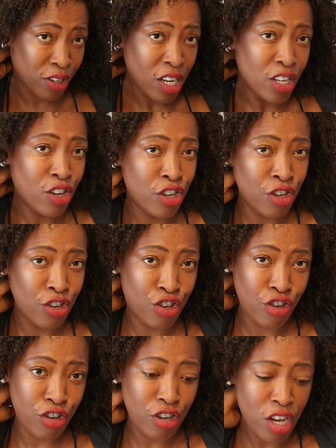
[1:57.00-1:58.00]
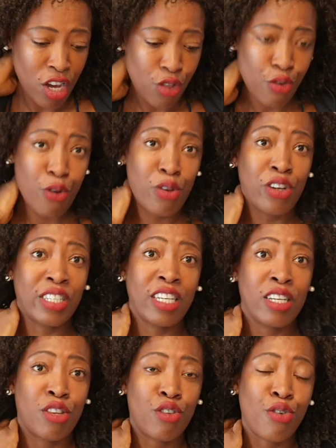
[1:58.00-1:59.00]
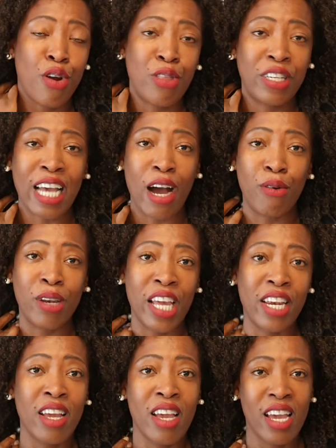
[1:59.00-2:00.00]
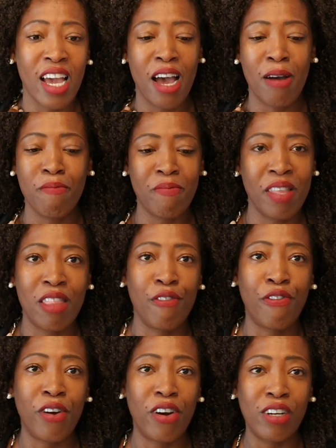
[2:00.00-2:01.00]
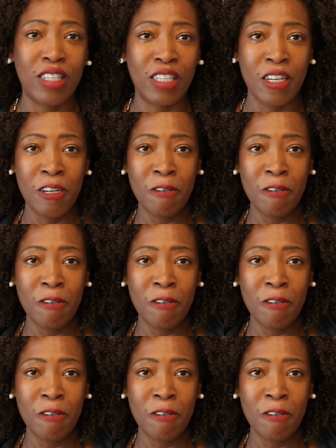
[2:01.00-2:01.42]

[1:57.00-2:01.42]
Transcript: you should throw the towel in the first